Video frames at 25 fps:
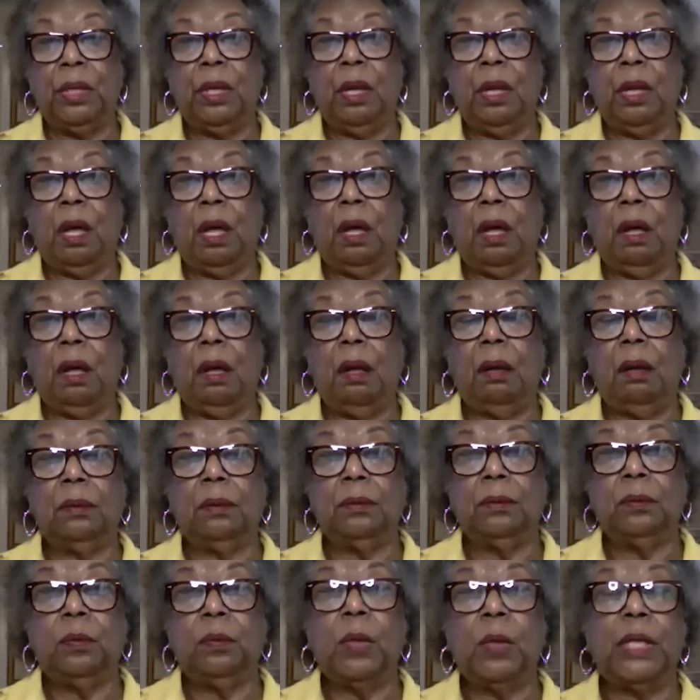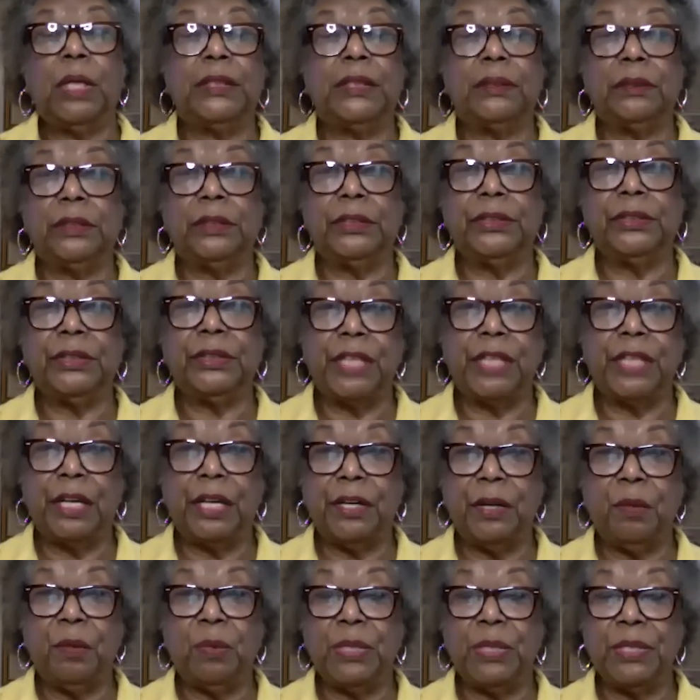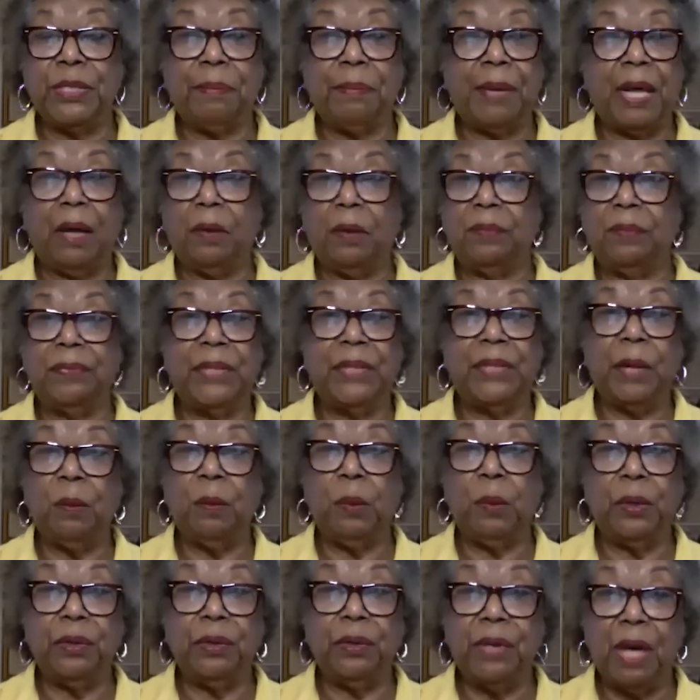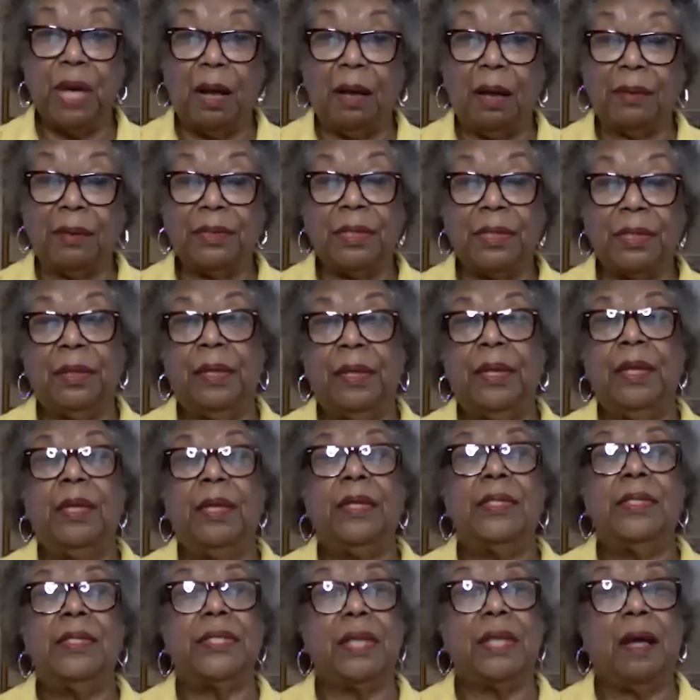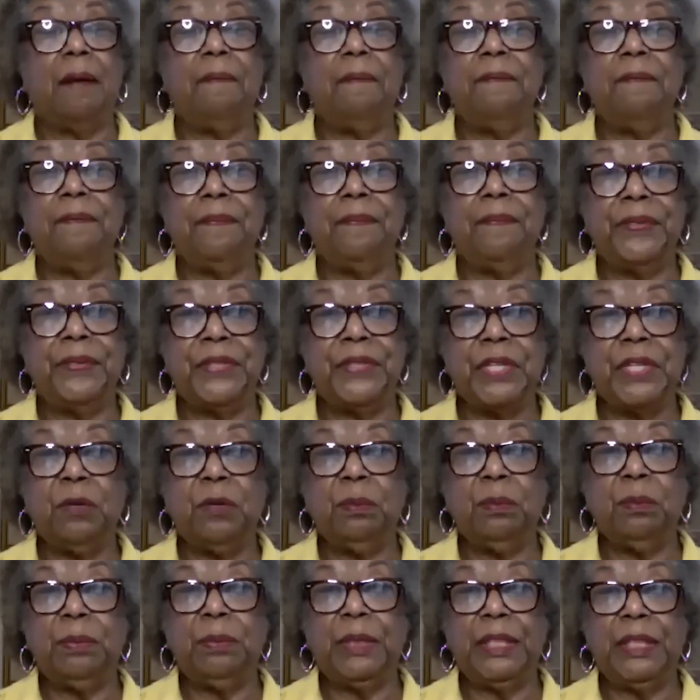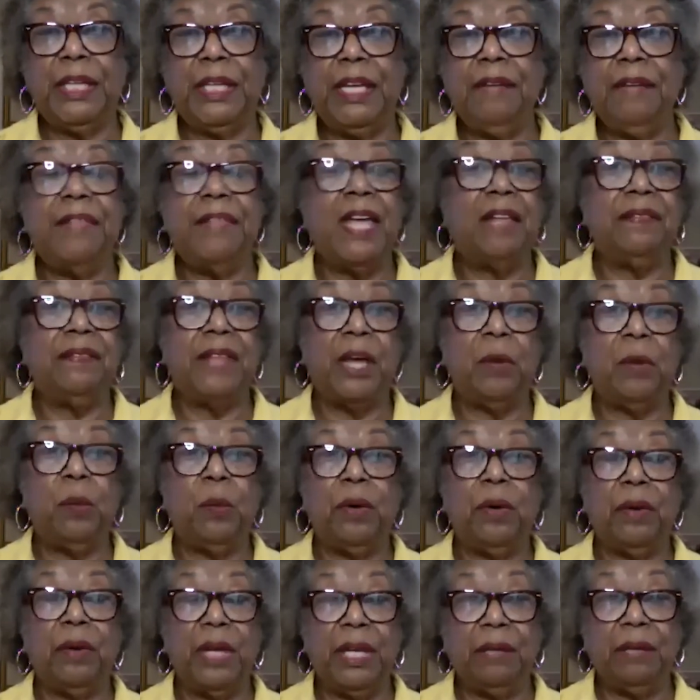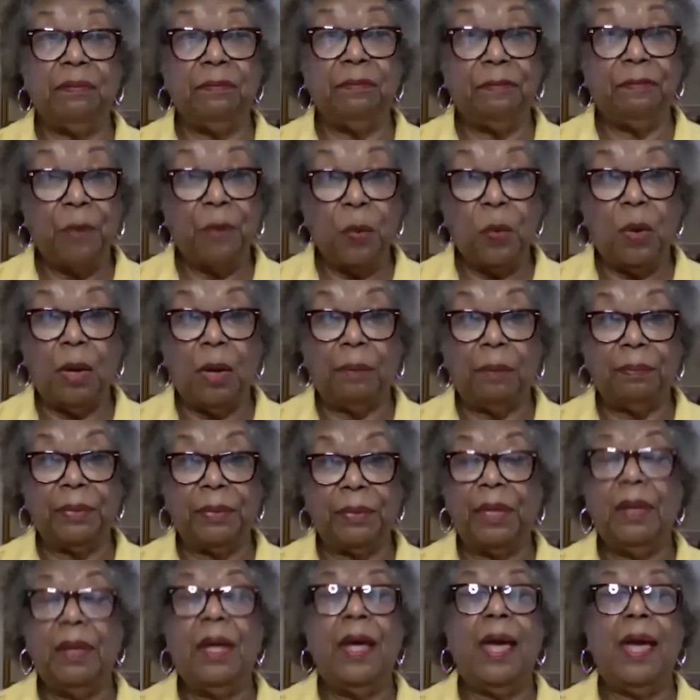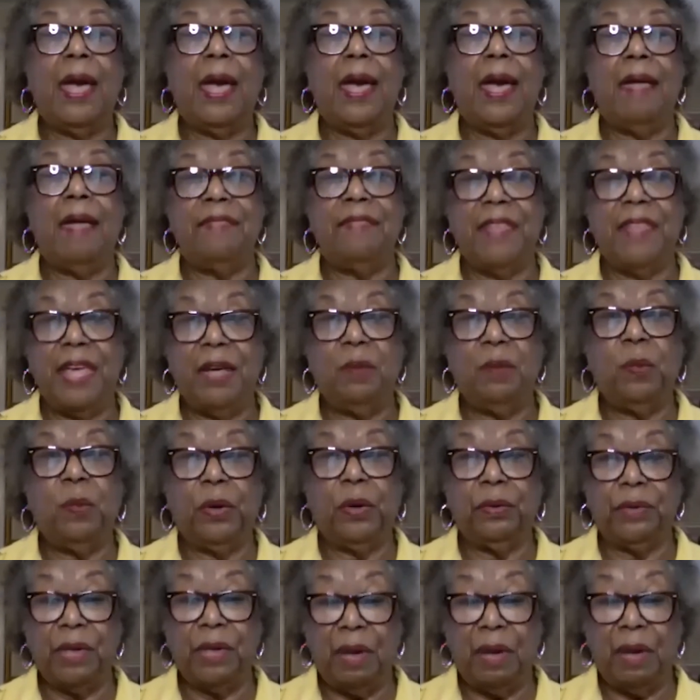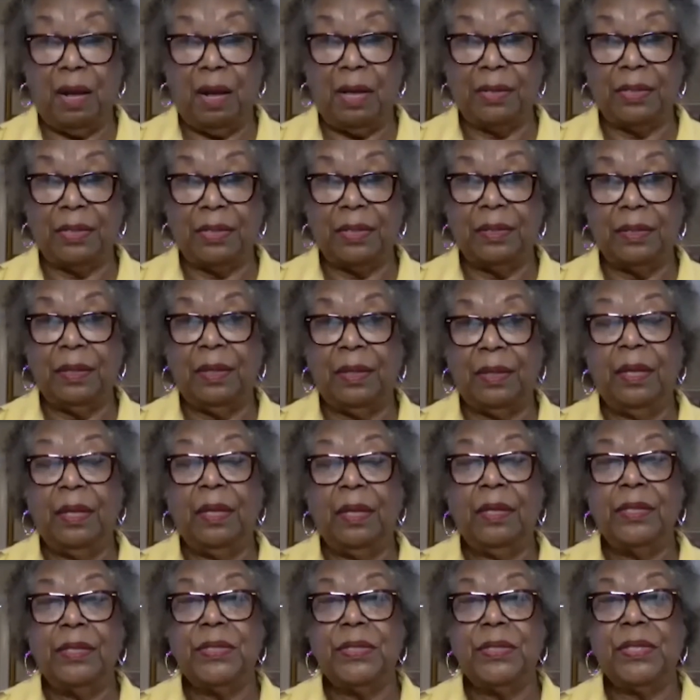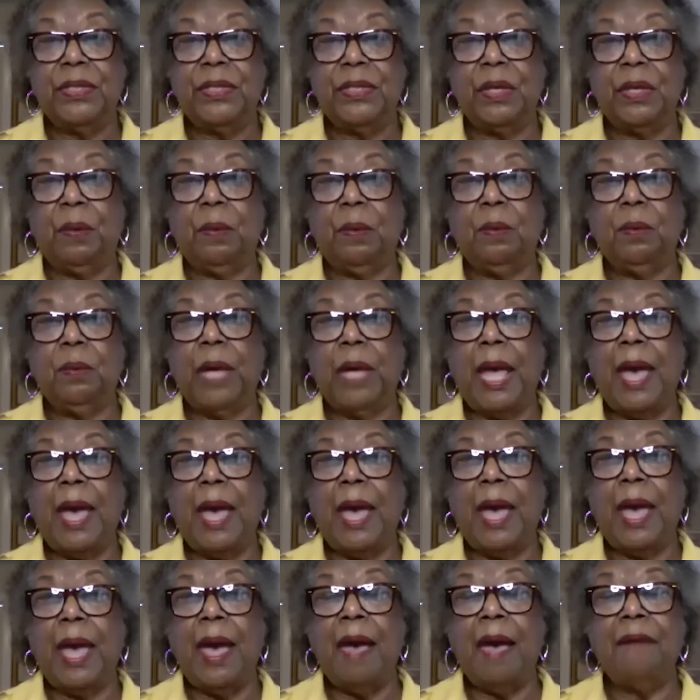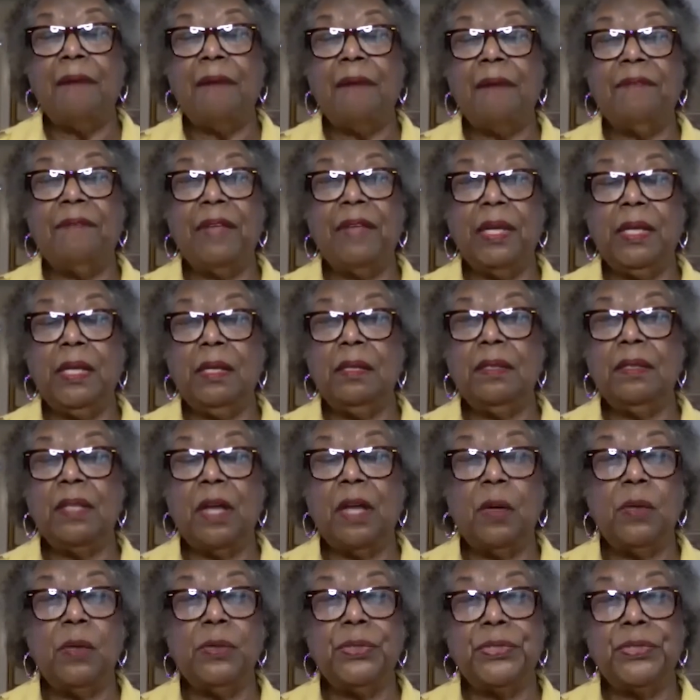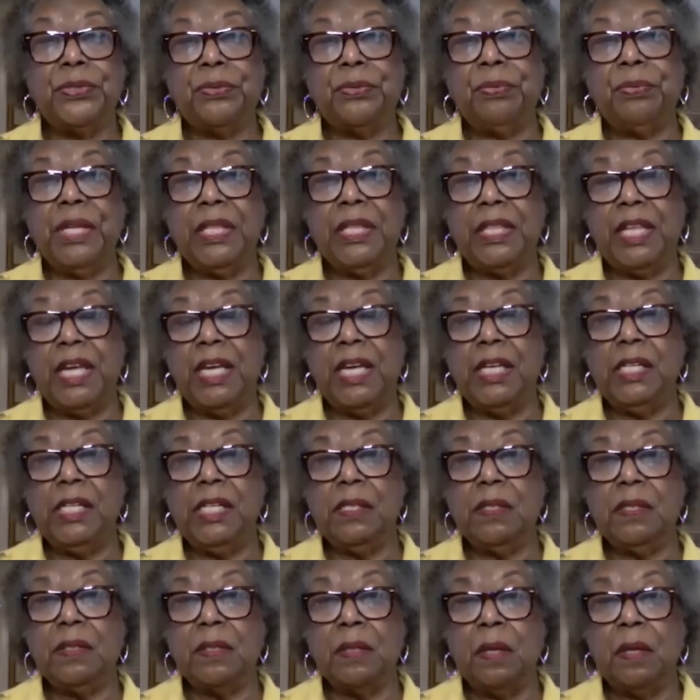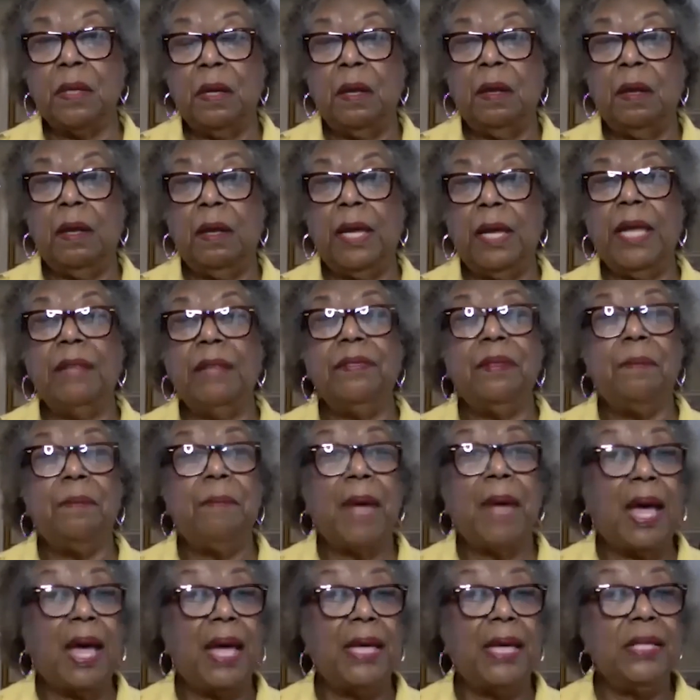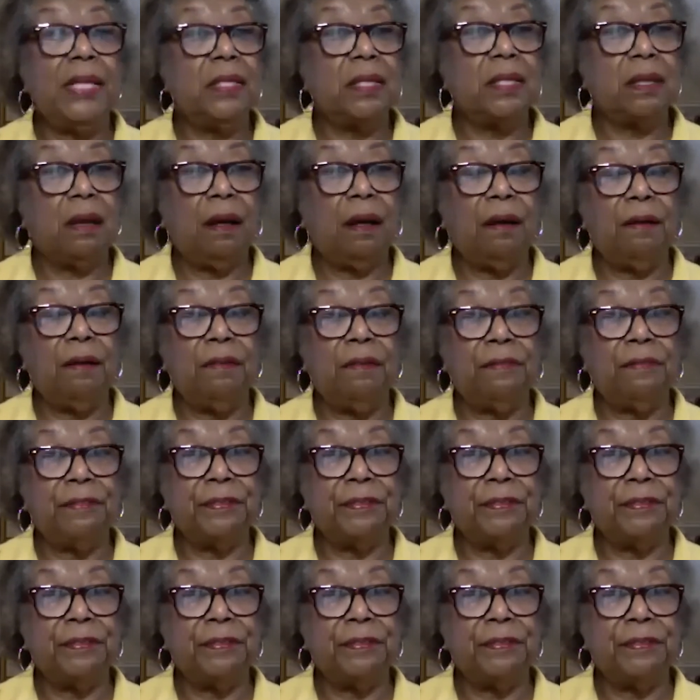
what the study was about. They were not. Some still believe that they were informed, and they were not. So having those three things in the minds of